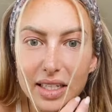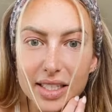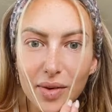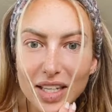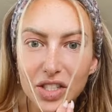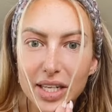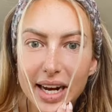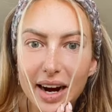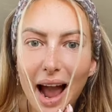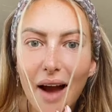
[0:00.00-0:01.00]
There's a
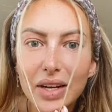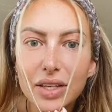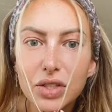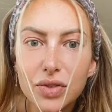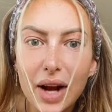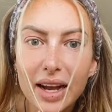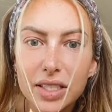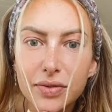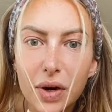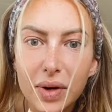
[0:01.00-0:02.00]
question here. How do you
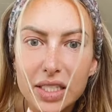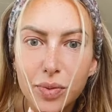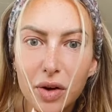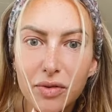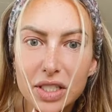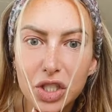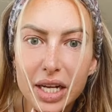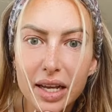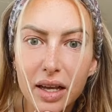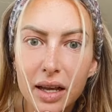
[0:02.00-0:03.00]
direct focus while
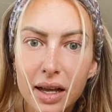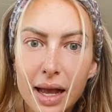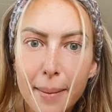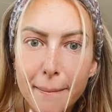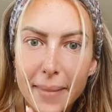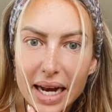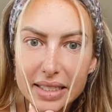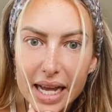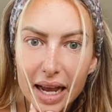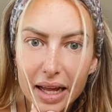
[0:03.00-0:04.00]
visioning,
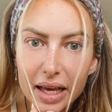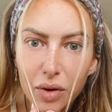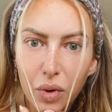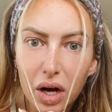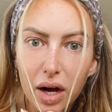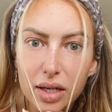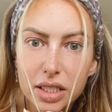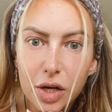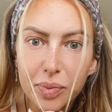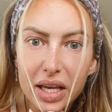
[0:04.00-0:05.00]
meditating, while
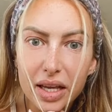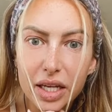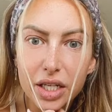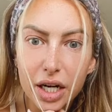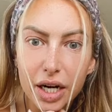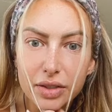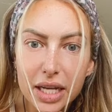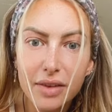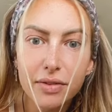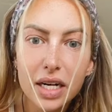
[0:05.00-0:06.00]
also being
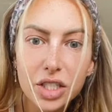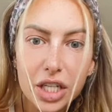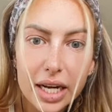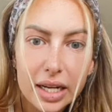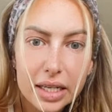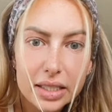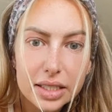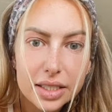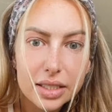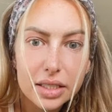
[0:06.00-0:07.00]

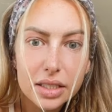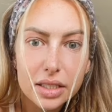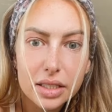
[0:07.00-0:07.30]
neurodivergent?